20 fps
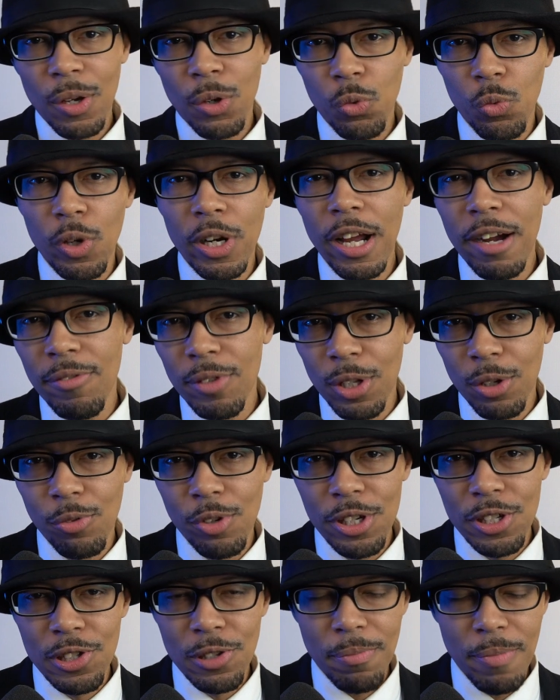whatever the
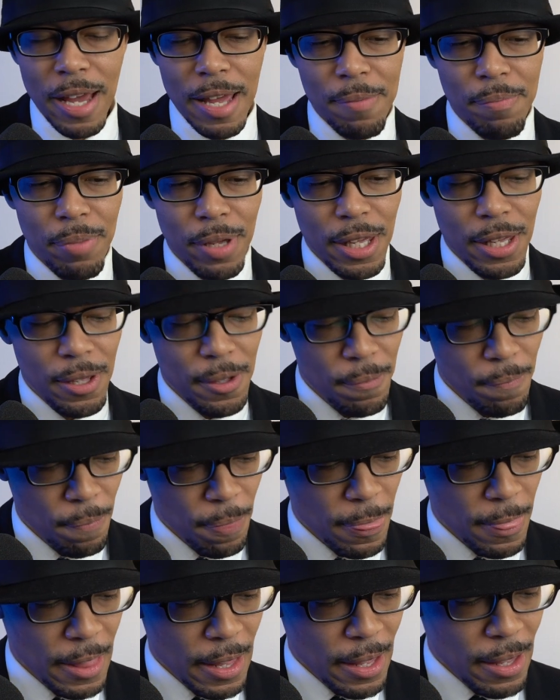reason may be,
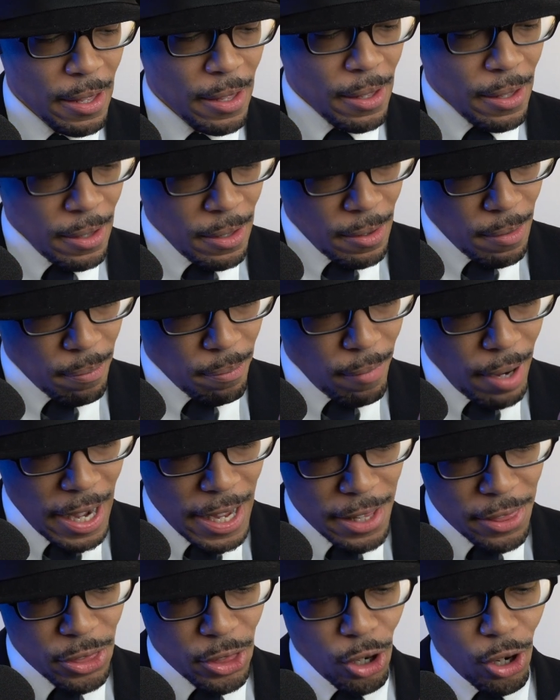
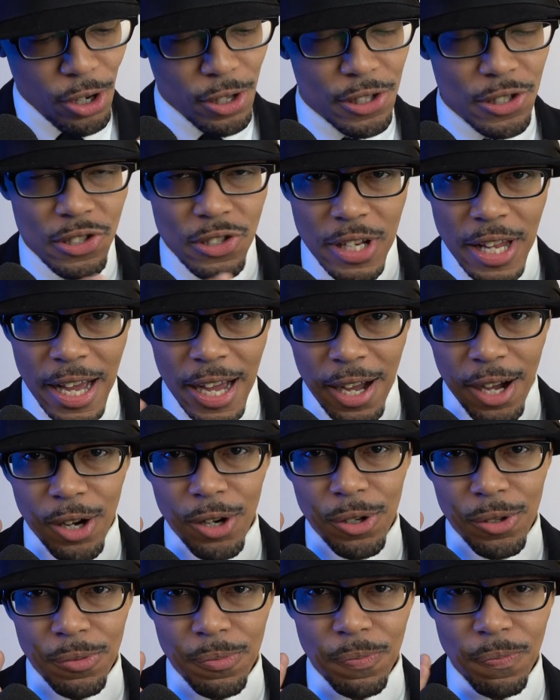my thoughts
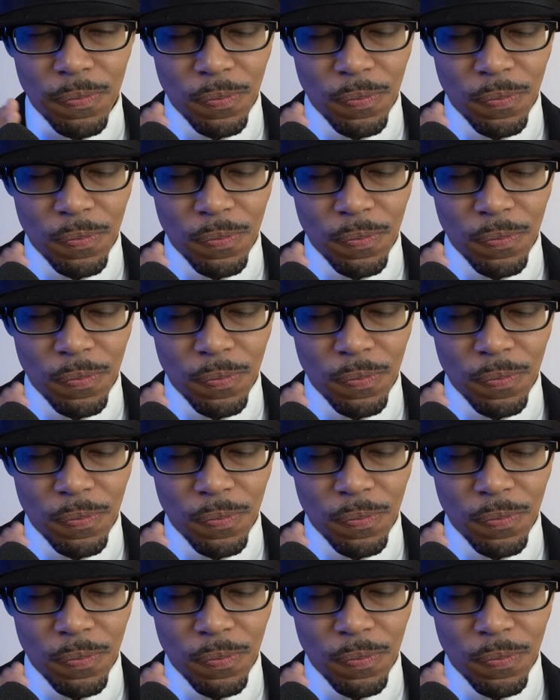now